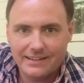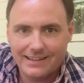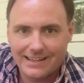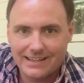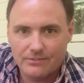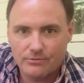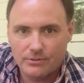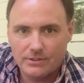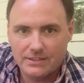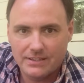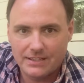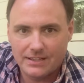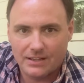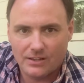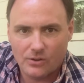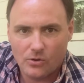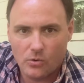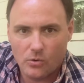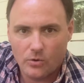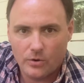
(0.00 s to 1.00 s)
every little
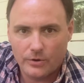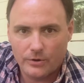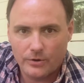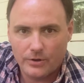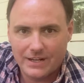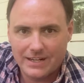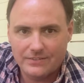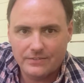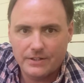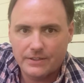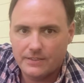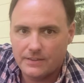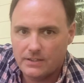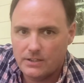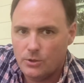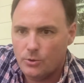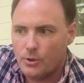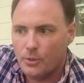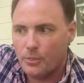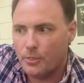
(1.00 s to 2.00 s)
corner, everything
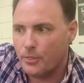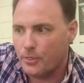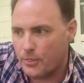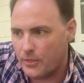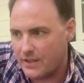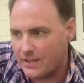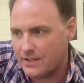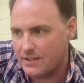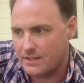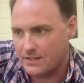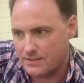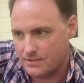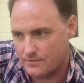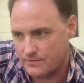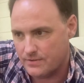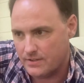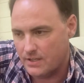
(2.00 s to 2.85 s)
you can think of